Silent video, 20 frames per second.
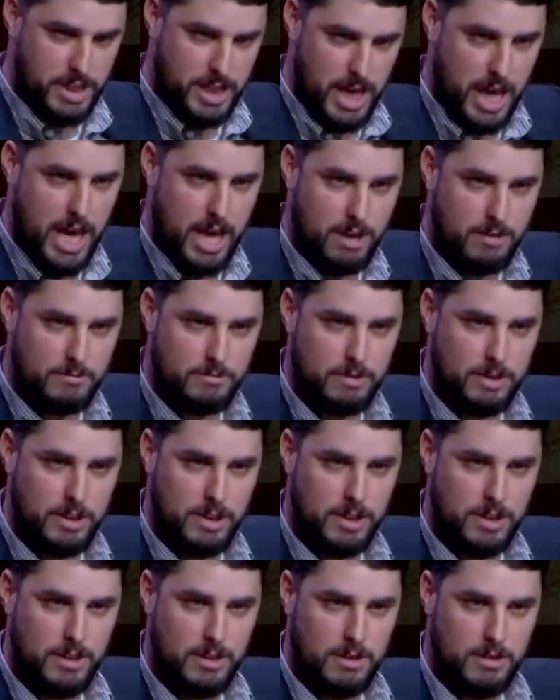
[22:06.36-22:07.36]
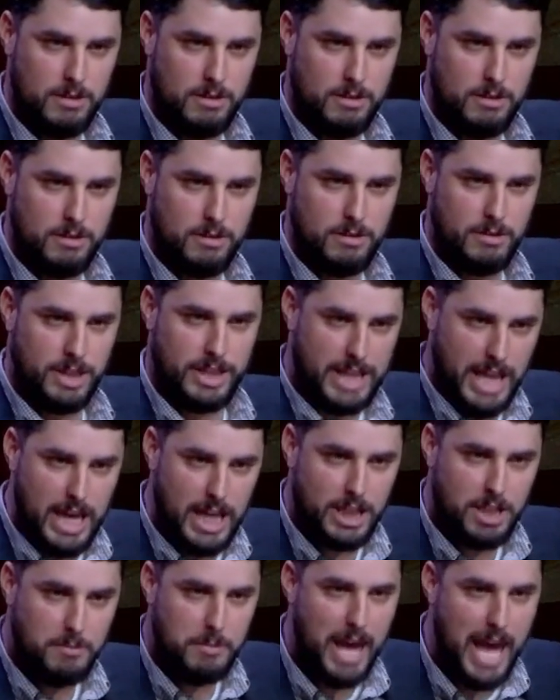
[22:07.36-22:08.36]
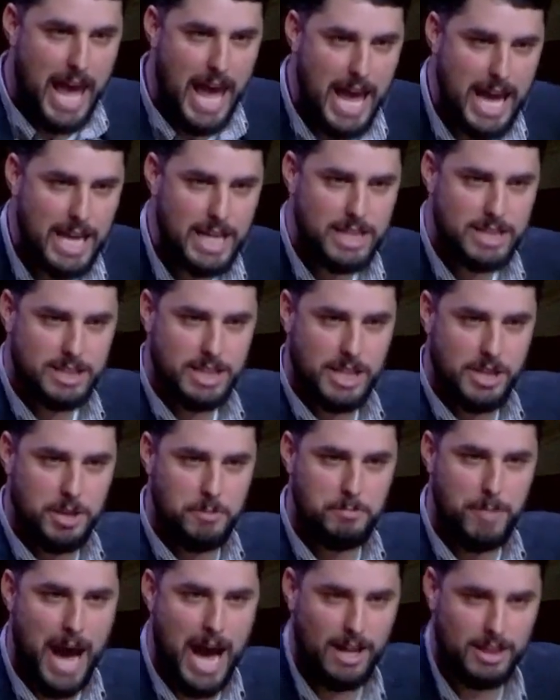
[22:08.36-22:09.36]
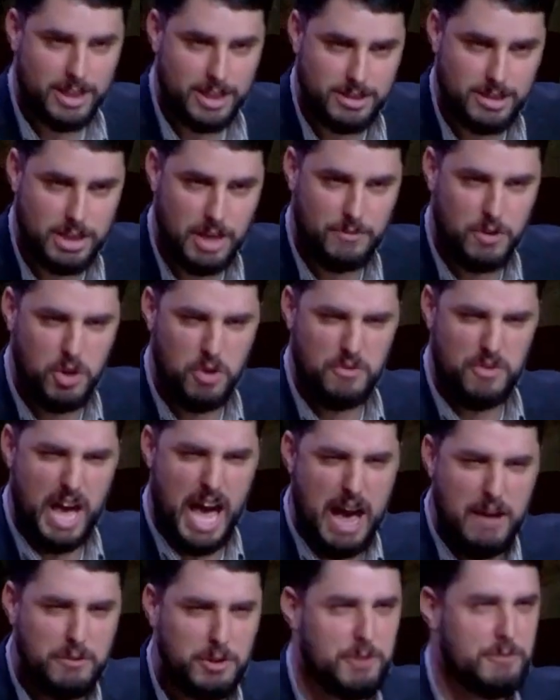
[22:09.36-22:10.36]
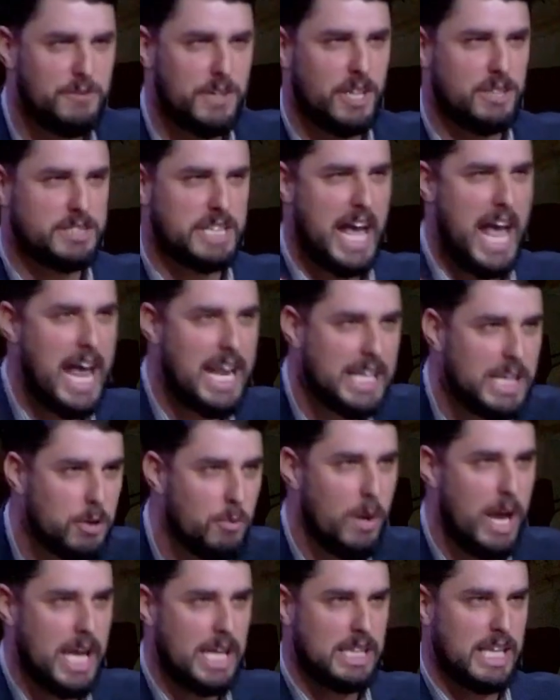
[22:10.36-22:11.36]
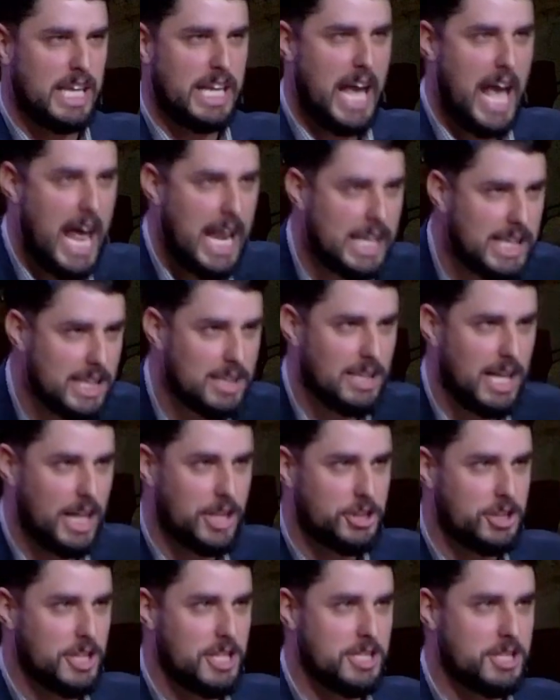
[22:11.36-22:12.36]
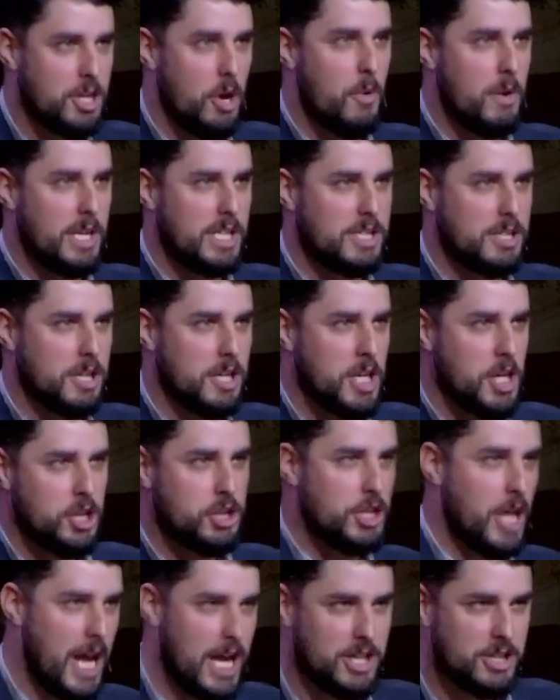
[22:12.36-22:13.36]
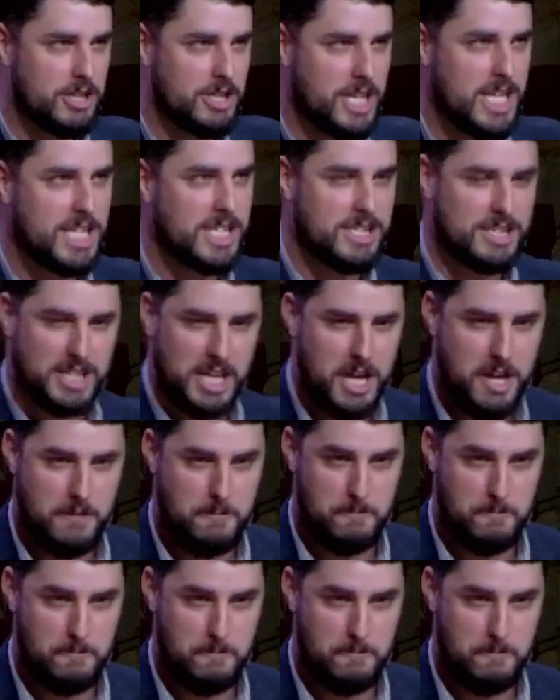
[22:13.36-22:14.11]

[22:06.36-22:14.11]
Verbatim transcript: the king. The kingdom hangs in the balance. If you have ever felt any weight, like any election is going to change things,